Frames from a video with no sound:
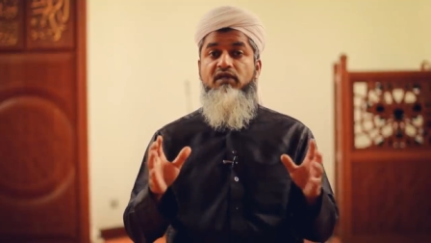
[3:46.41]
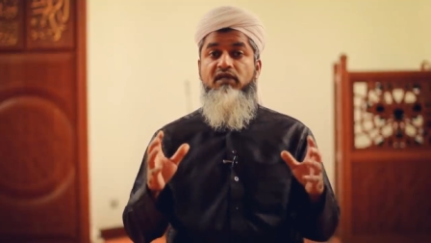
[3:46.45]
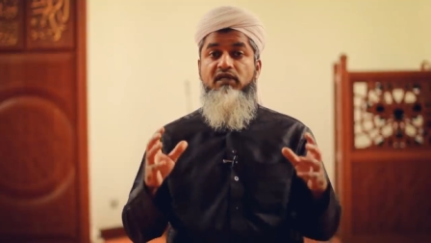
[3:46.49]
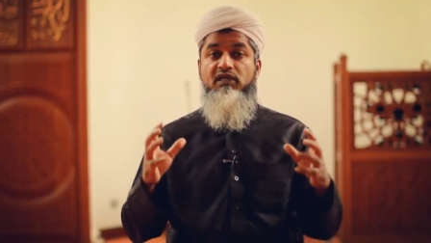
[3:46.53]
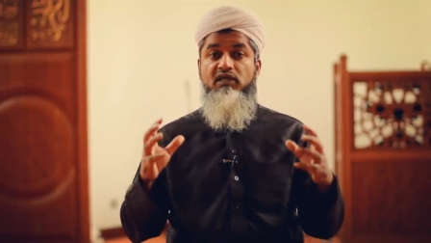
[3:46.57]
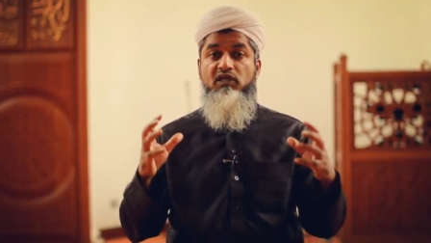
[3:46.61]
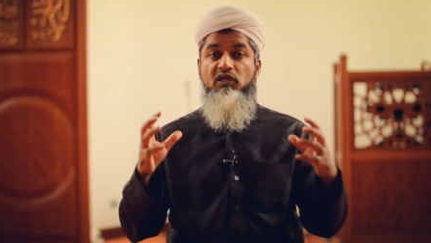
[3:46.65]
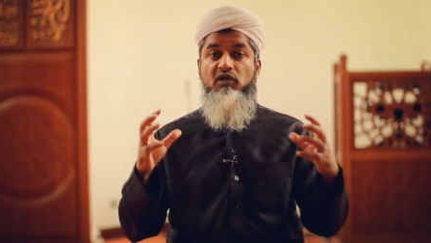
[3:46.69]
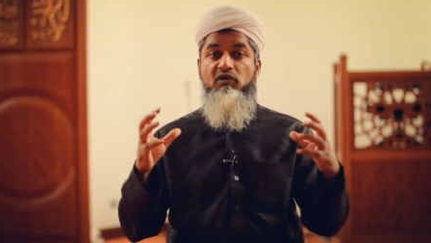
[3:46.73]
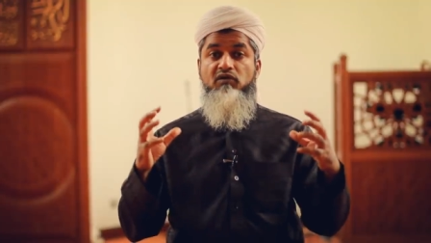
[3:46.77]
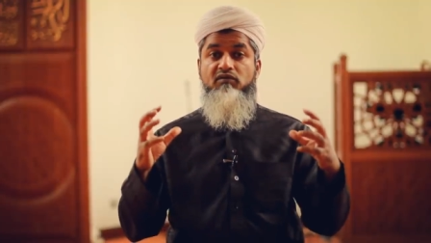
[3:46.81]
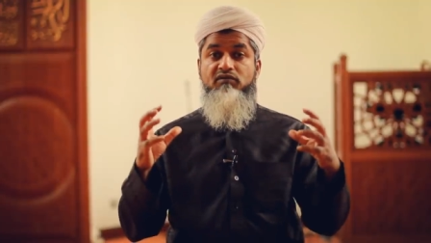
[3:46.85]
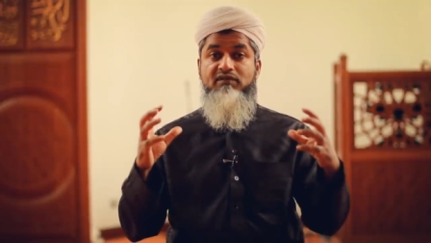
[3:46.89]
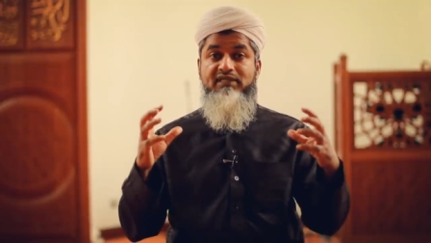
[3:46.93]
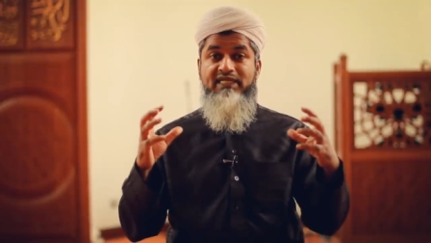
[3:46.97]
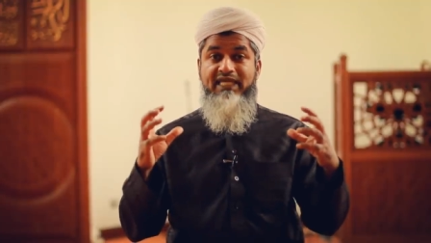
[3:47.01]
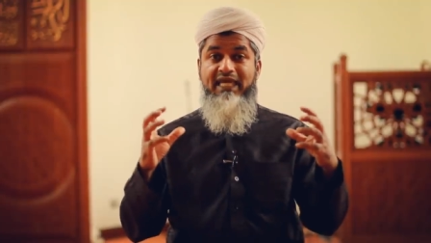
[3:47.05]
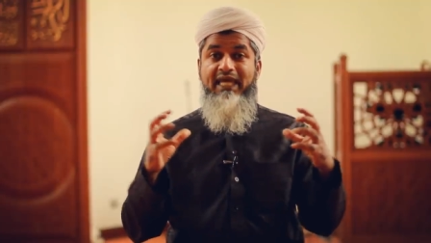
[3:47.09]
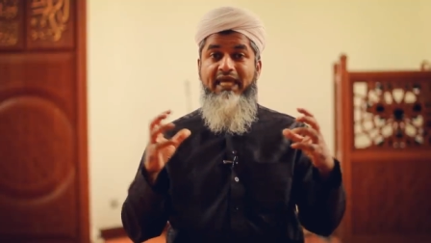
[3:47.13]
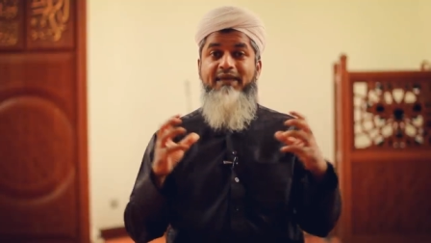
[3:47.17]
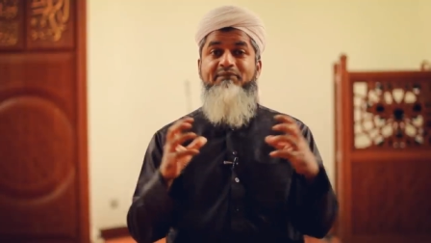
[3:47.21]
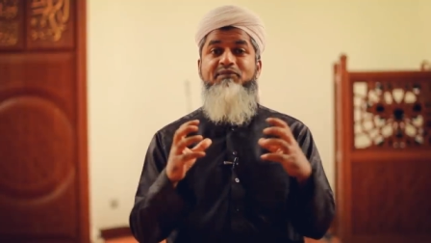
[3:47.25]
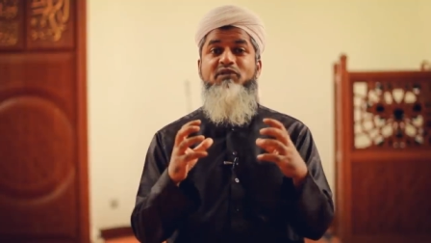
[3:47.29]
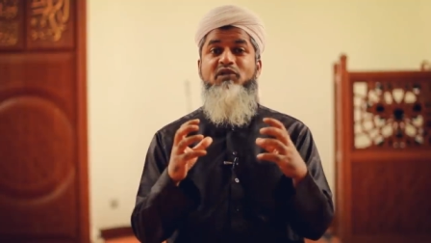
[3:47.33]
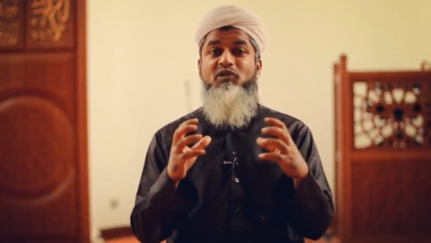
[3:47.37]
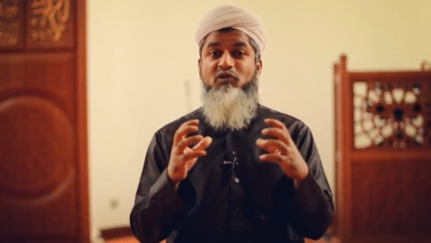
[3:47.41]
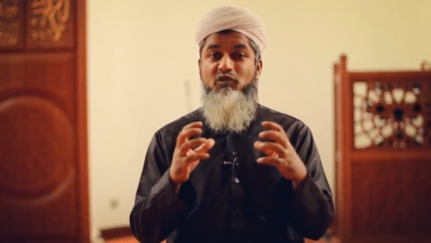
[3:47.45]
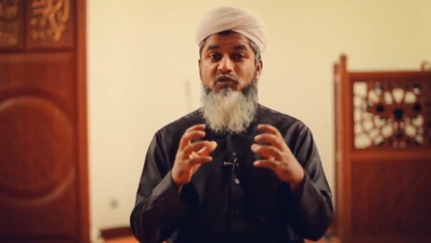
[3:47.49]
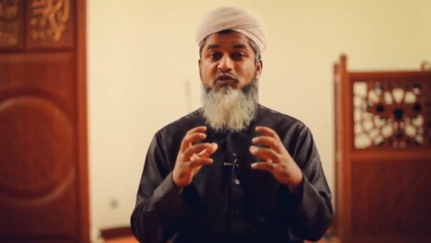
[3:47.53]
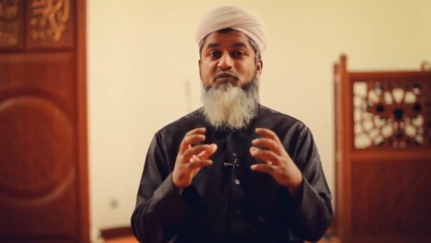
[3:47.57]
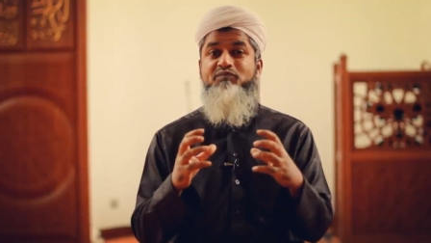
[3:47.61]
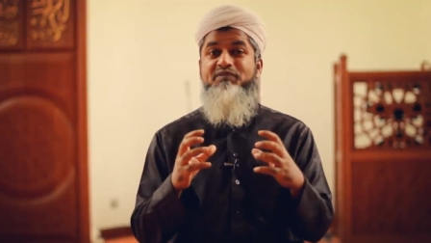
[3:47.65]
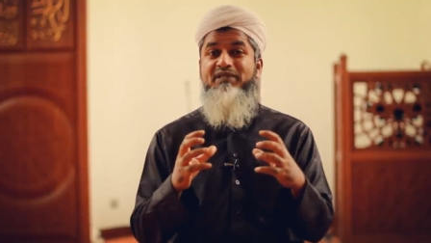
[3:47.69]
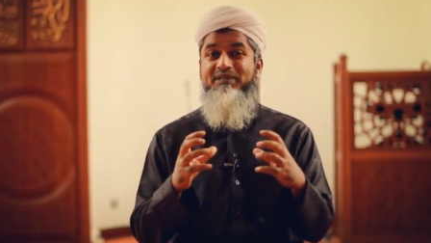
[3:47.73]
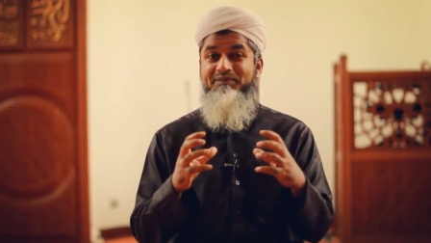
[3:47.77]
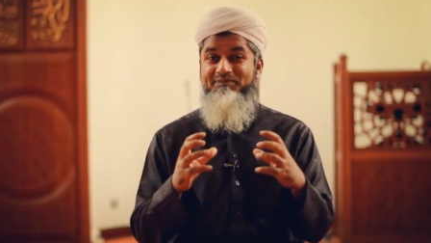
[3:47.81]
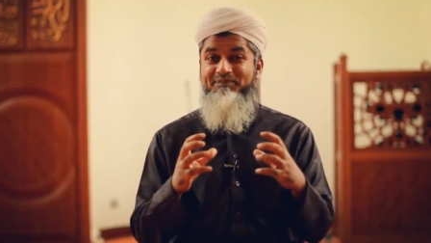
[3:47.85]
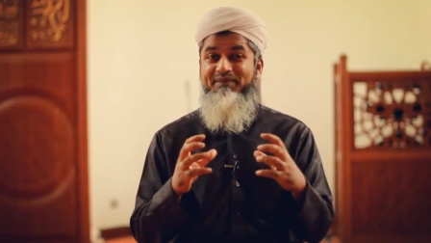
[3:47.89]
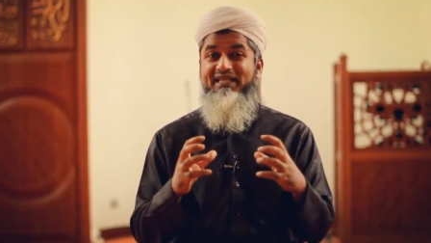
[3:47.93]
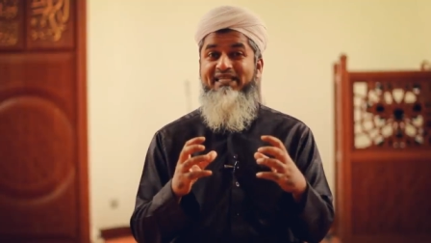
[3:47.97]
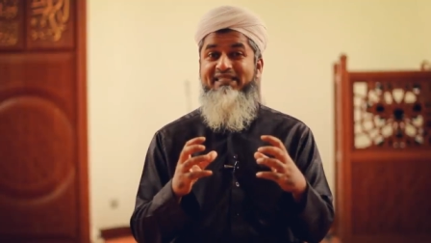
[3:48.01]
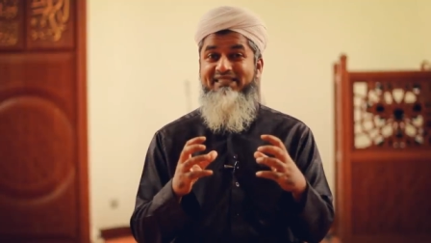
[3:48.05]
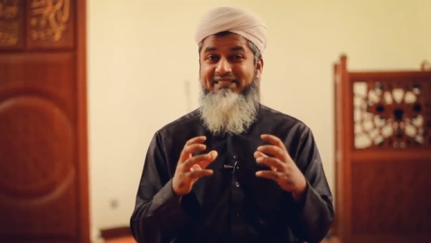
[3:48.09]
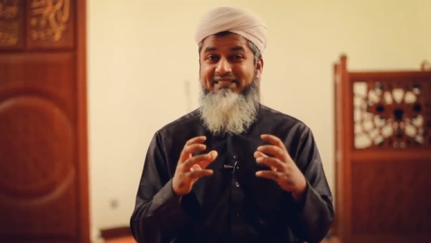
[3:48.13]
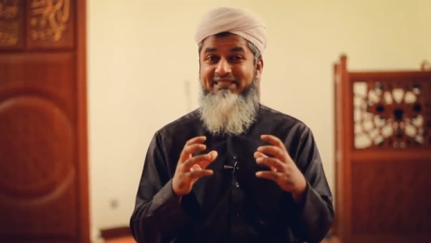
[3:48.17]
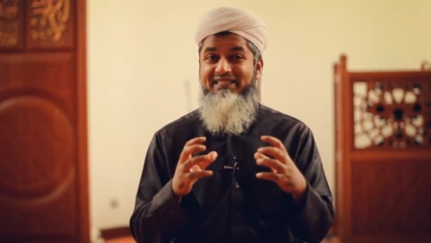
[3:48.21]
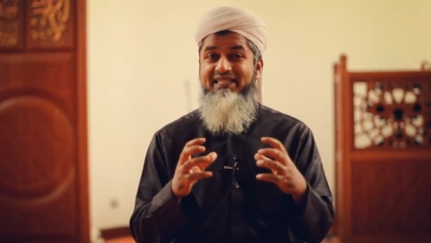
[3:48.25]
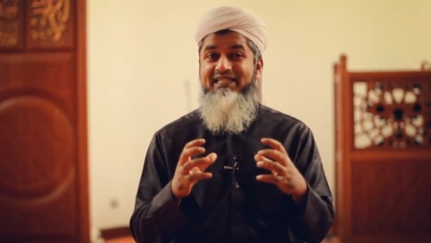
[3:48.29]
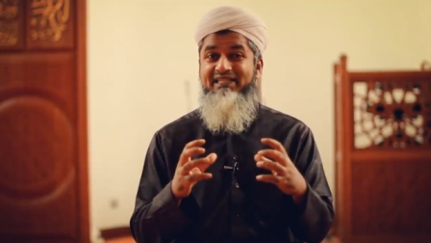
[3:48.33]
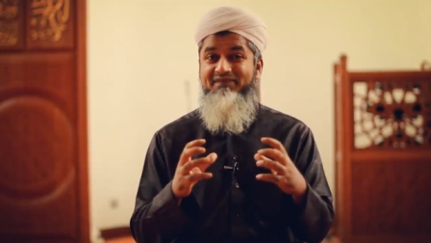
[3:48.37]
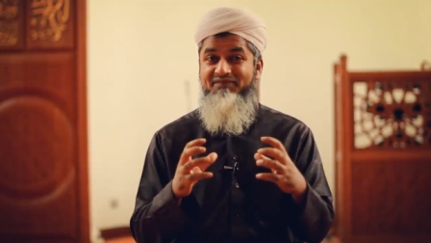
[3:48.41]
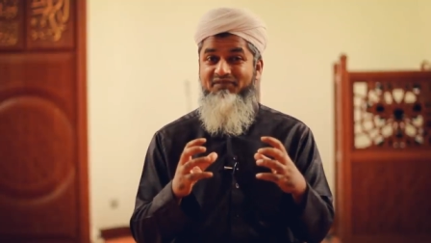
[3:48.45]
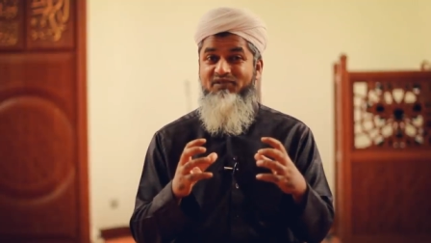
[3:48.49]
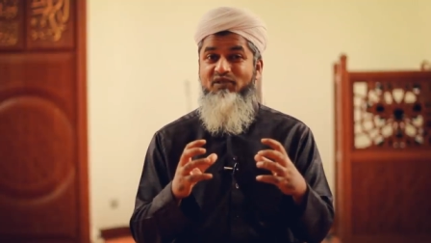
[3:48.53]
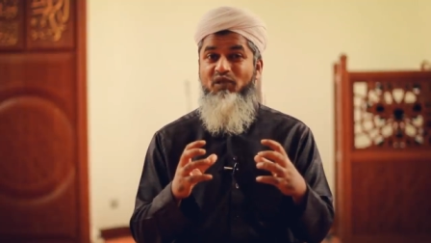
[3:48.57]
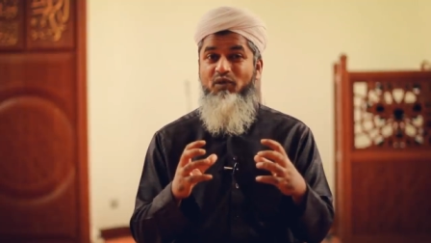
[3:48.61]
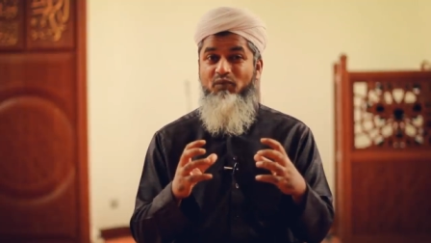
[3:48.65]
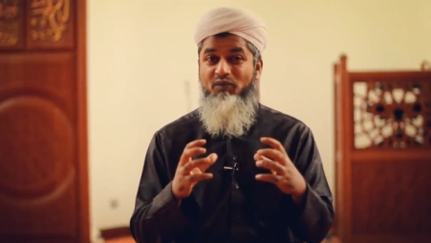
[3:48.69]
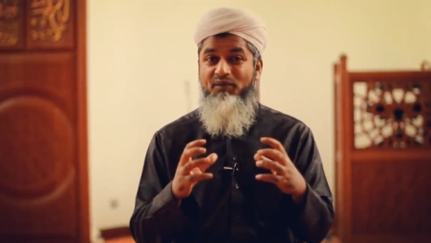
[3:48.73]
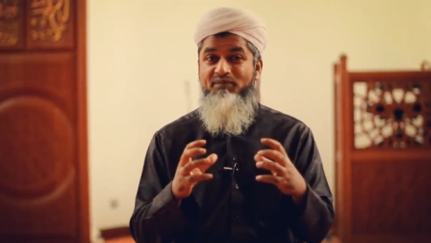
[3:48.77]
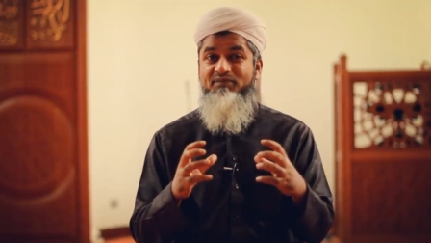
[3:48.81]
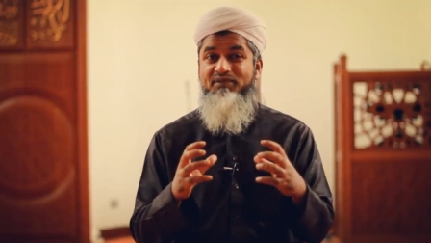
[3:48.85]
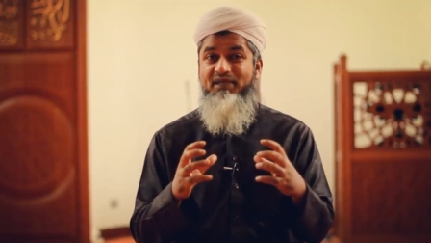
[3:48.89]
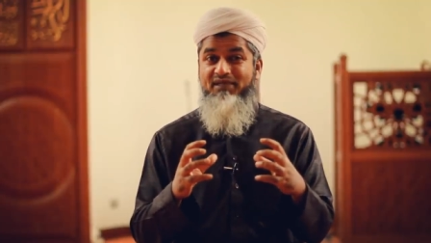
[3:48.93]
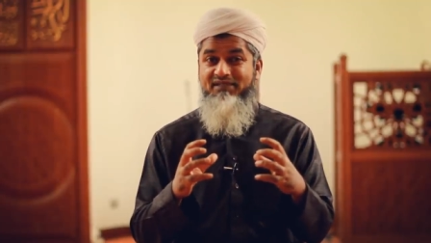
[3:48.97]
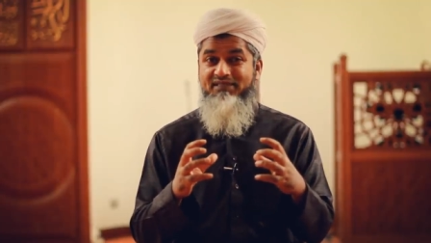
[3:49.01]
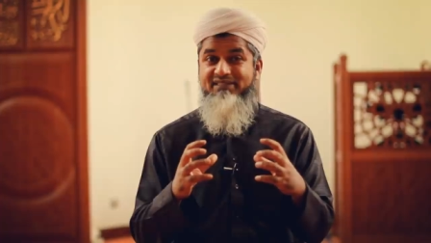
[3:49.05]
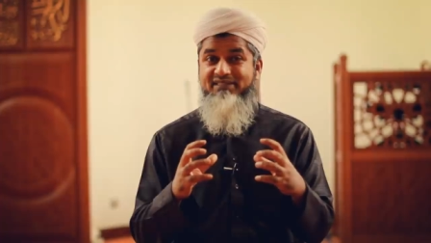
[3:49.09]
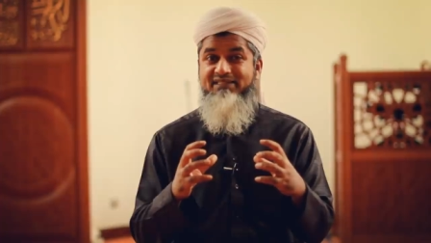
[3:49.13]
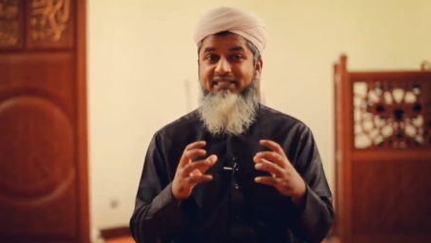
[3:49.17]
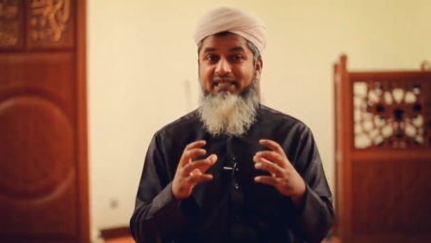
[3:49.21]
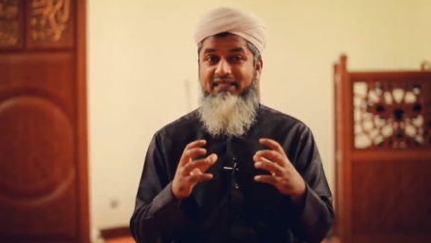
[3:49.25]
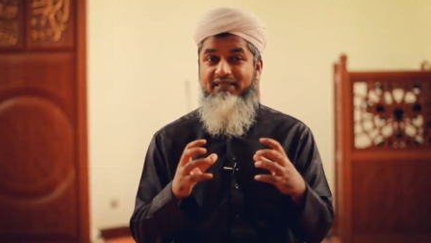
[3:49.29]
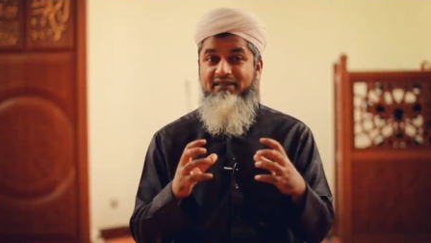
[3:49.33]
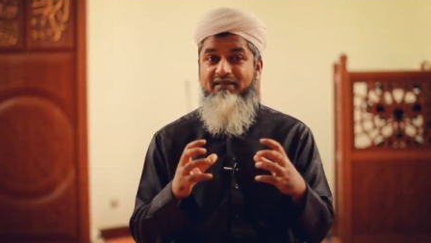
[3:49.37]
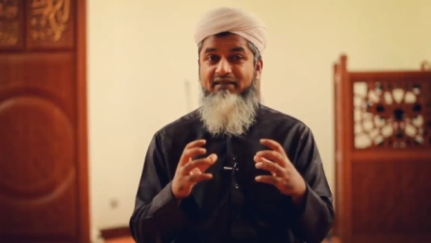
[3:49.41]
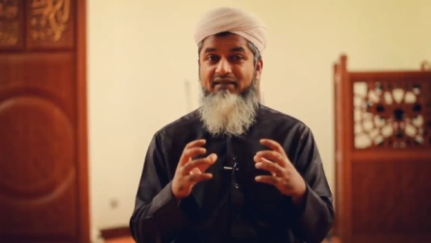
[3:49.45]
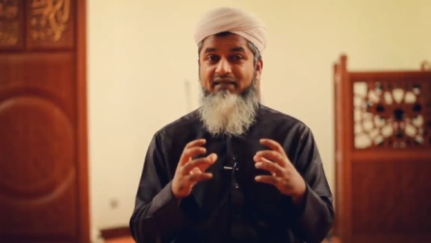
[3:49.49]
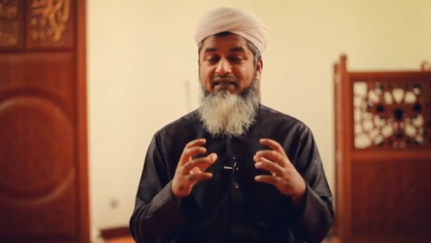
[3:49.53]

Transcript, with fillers: you know, chemicals being mixed in, if you know what I'm trying to say.